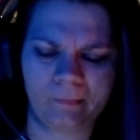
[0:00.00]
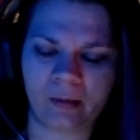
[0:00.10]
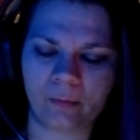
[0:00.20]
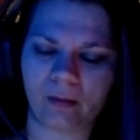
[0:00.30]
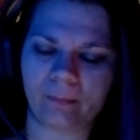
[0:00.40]

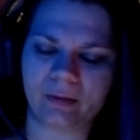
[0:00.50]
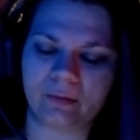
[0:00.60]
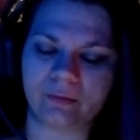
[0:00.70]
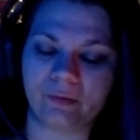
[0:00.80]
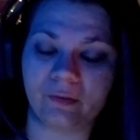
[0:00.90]
Robert
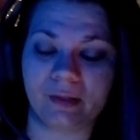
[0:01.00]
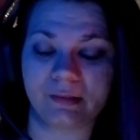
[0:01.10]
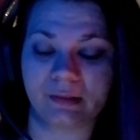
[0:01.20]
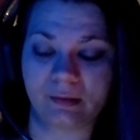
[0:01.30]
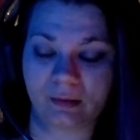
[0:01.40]
concluded that
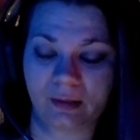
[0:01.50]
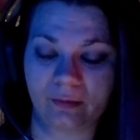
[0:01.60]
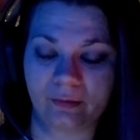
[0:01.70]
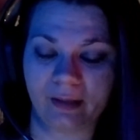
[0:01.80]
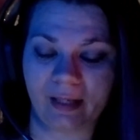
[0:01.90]
the
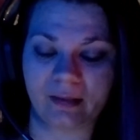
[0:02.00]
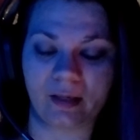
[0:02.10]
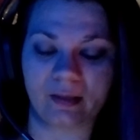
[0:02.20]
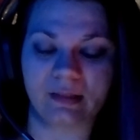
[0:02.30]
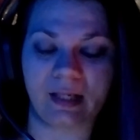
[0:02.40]
killer had
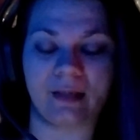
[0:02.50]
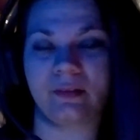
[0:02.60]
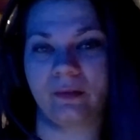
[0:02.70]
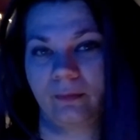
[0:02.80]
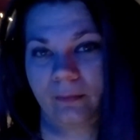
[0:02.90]
not
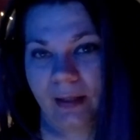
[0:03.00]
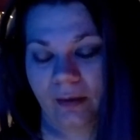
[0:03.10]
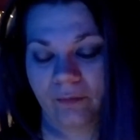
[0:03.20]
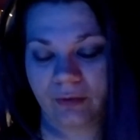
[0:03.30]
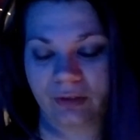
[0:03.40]
attacked the
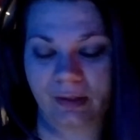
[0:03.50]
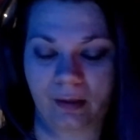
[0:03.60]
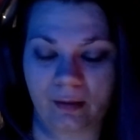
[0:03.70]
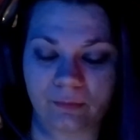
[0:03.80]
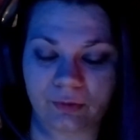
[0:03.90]
wagon for
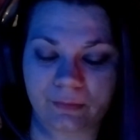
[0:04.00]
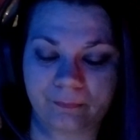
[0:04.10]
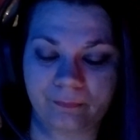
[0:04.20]
slaves.